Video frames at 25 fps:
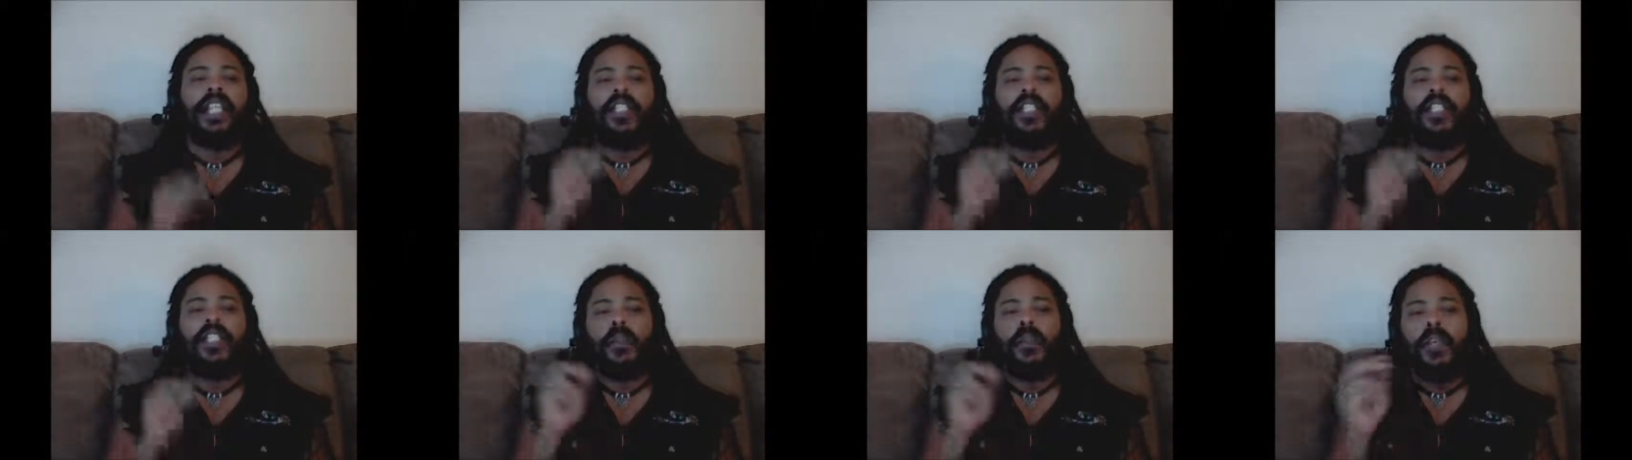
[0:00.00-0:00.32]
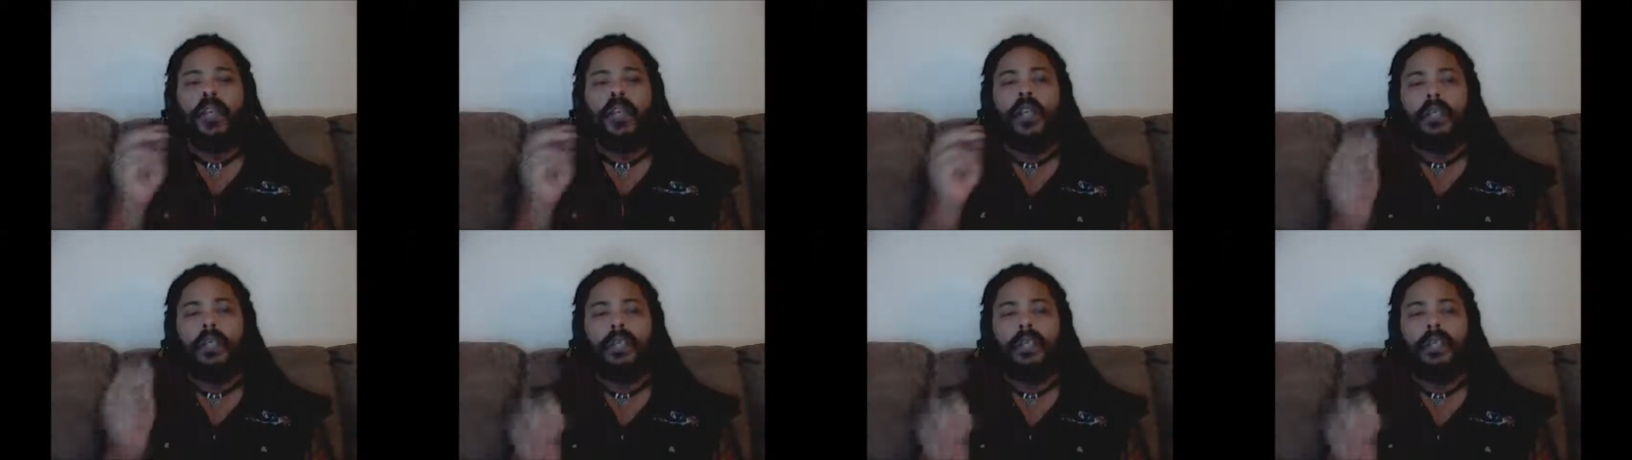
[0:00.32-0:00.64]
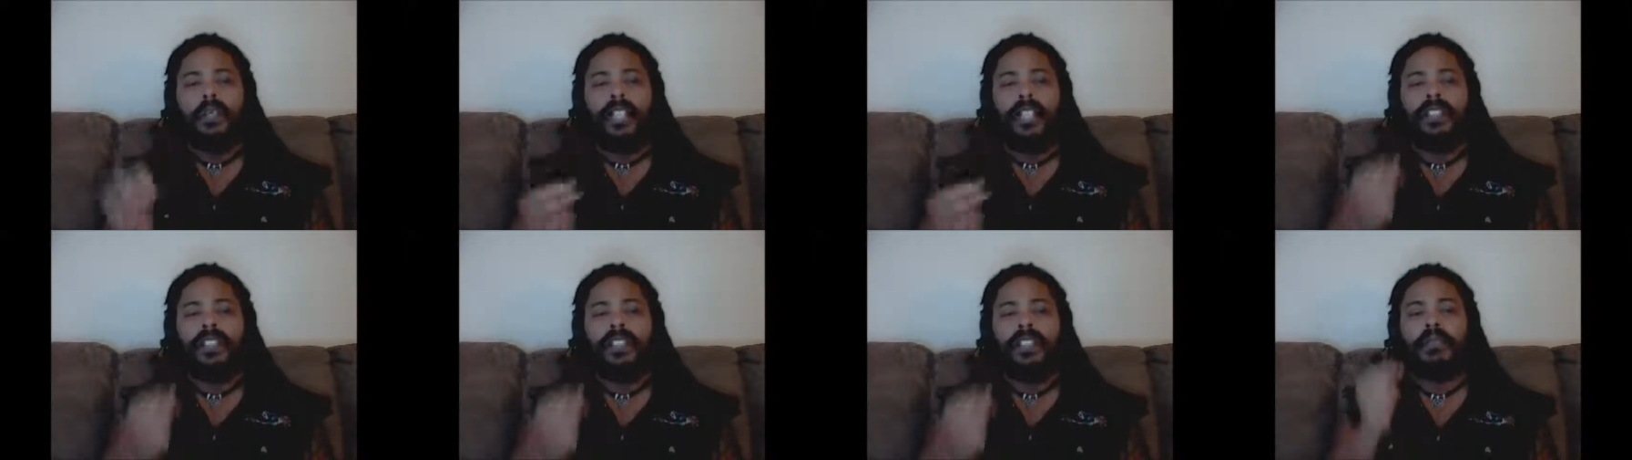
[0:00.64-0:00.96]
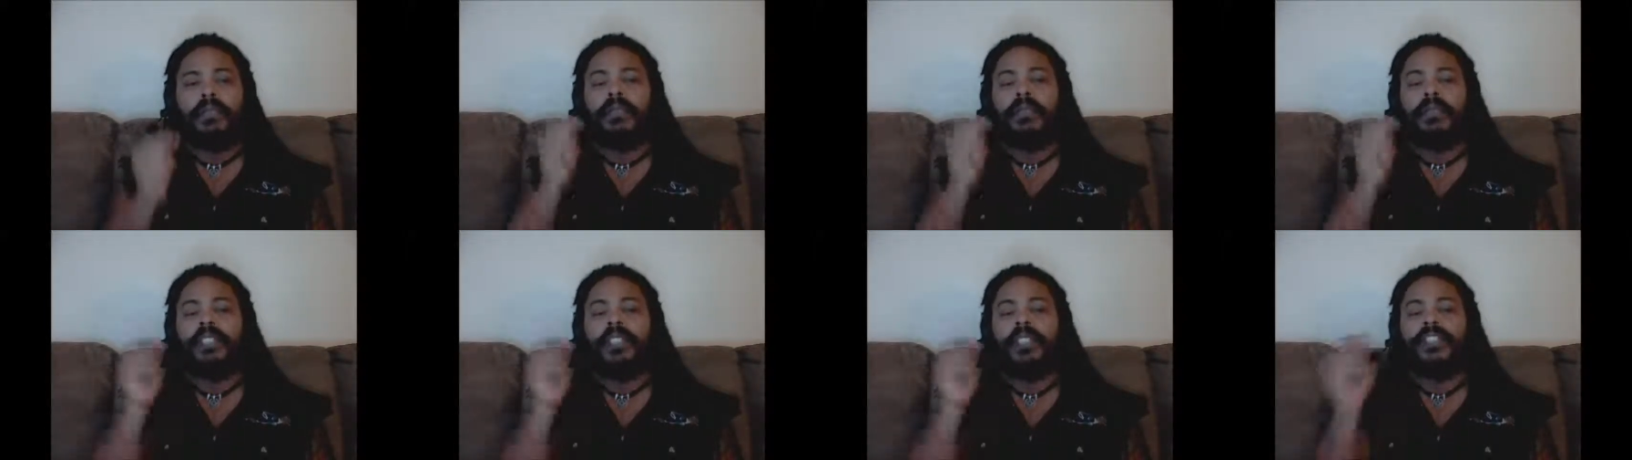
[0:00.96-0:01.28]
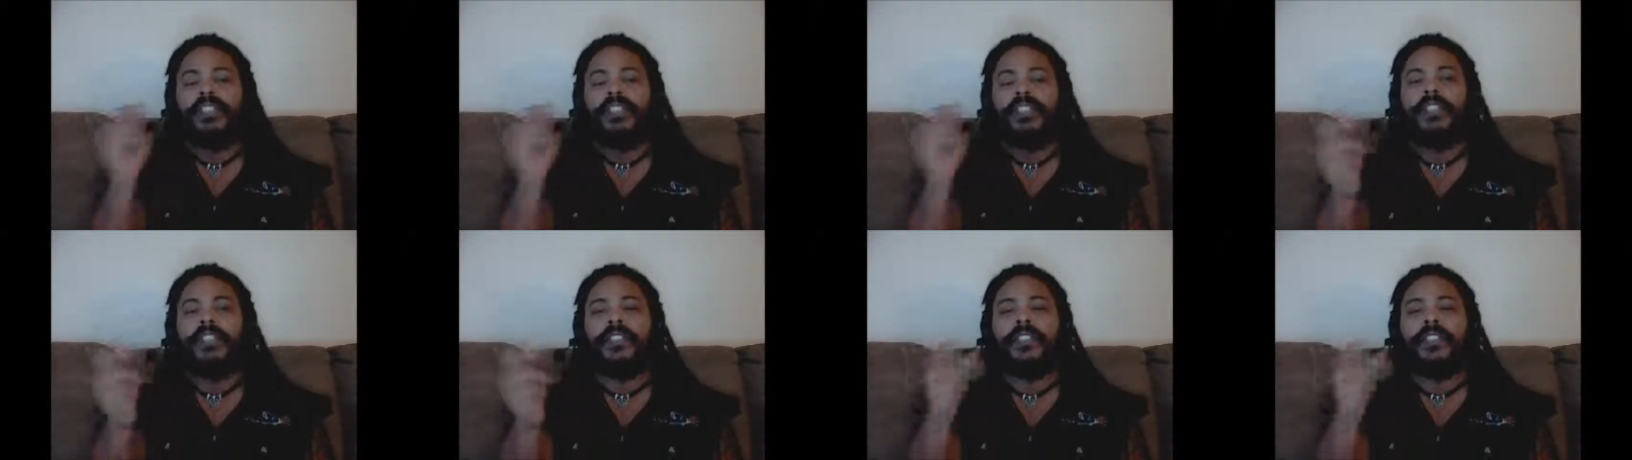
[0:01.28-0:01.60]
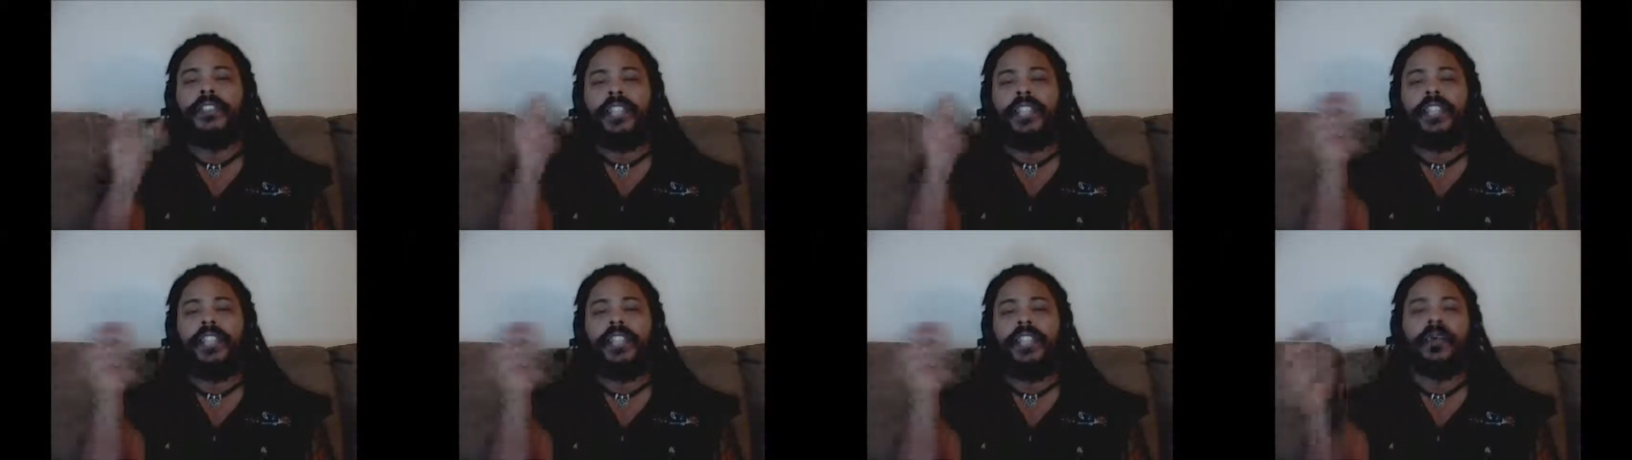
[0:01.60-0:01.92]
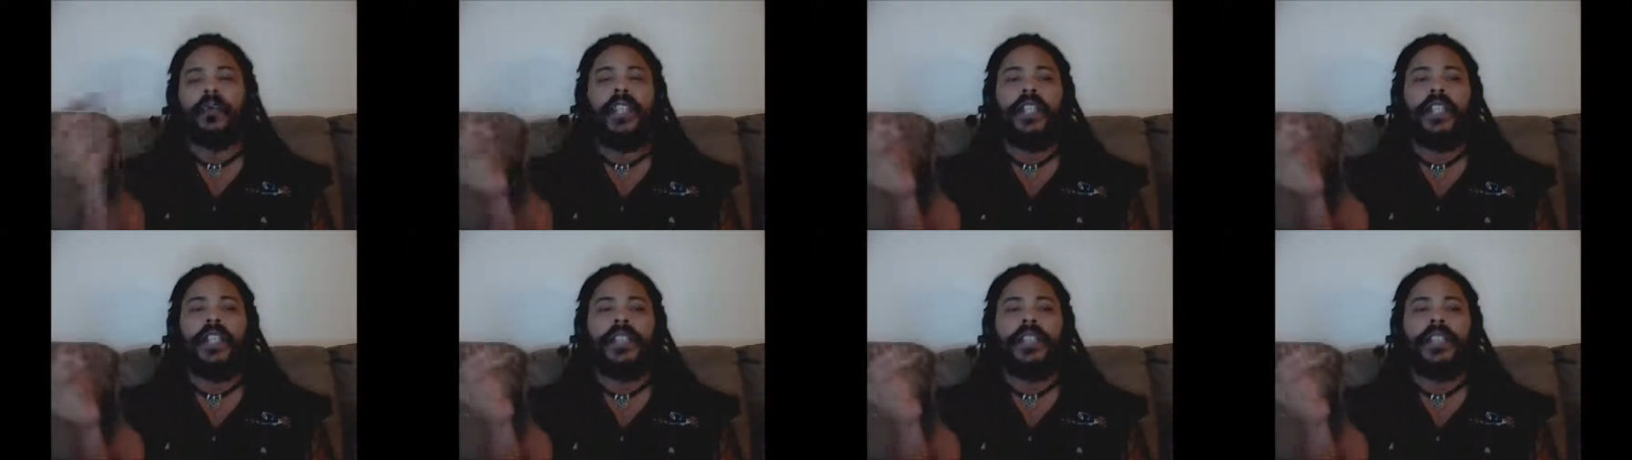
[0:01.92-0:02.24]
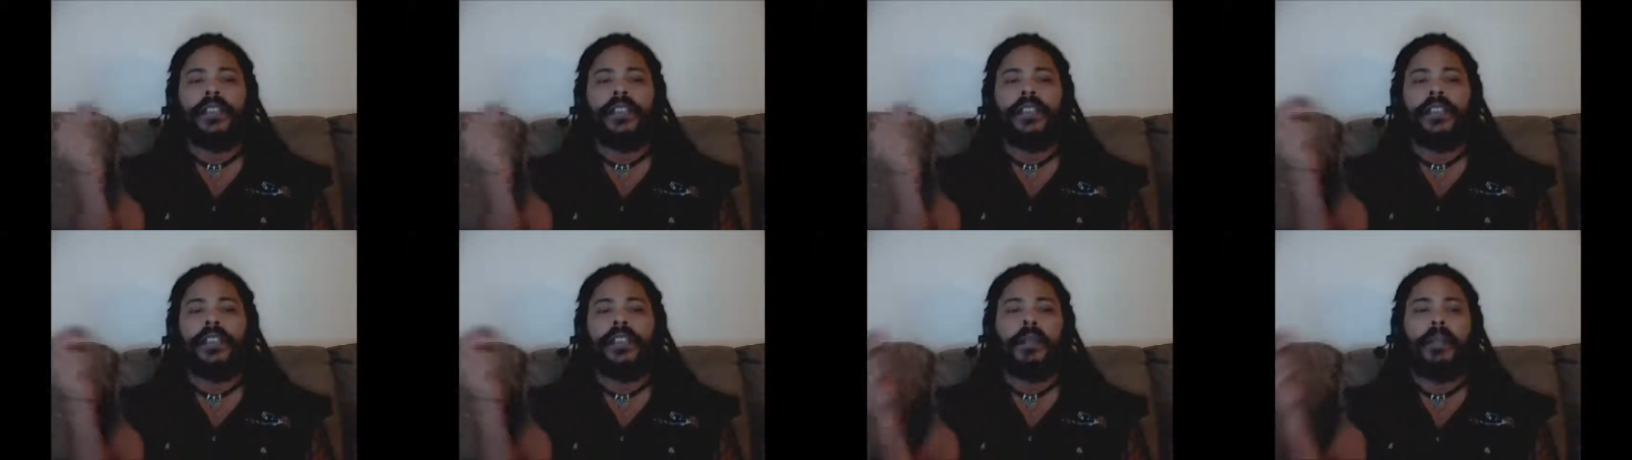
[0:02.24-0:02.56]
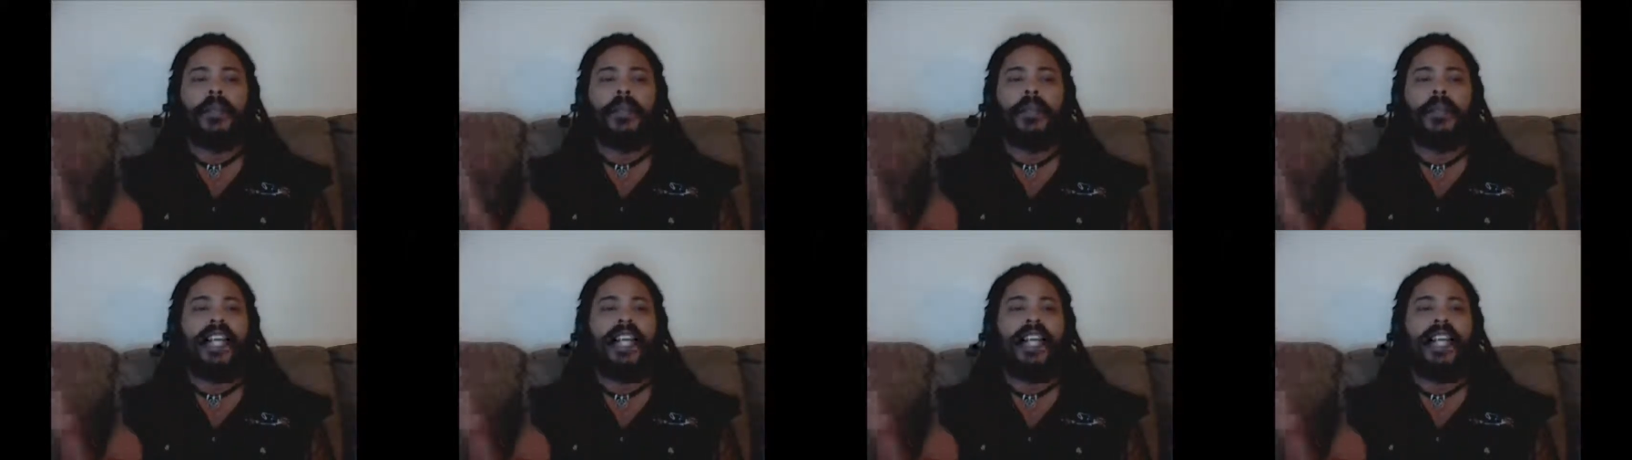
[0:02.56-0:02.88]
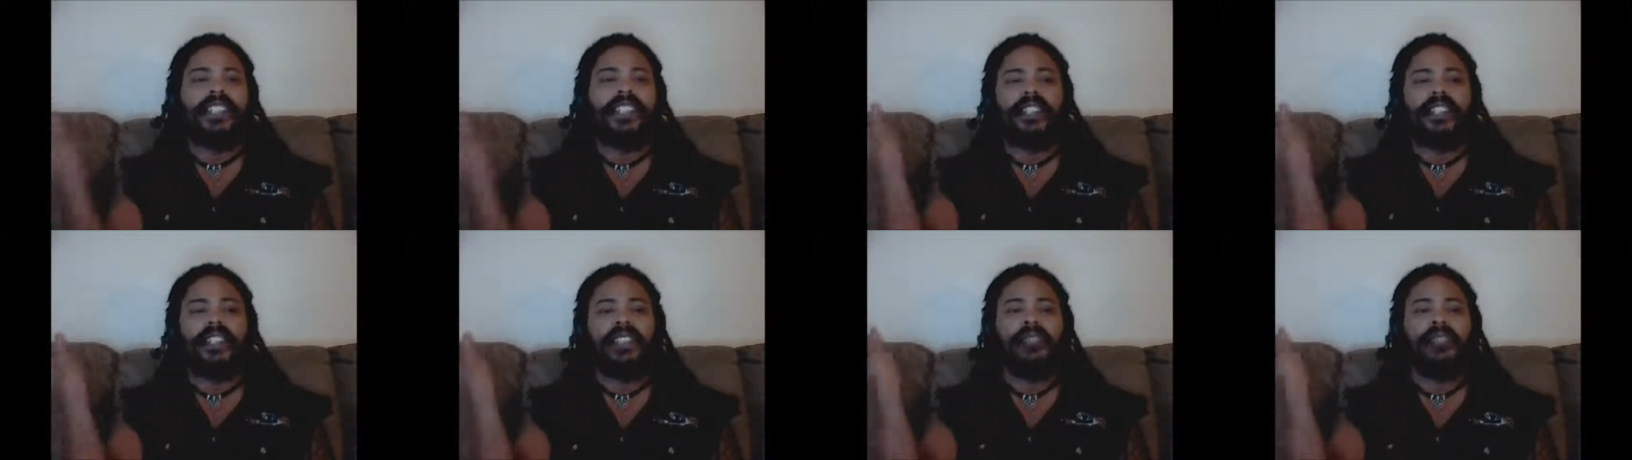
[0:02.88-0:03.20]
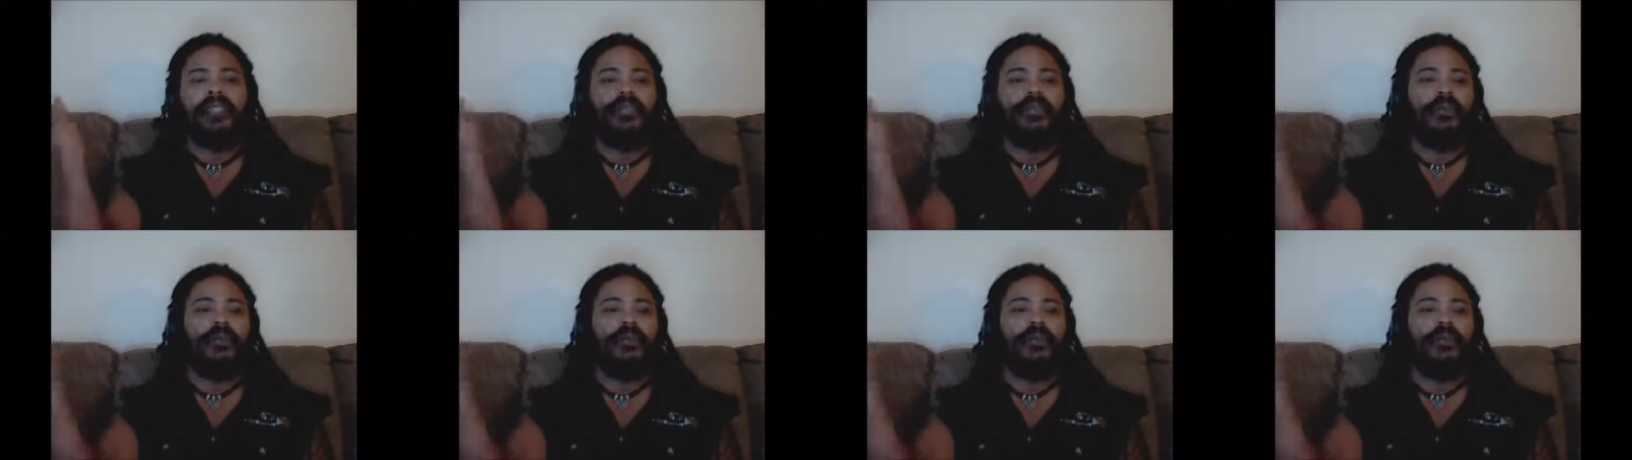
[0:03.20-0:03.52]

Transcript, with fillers: you want to pick a symbol associated with a positive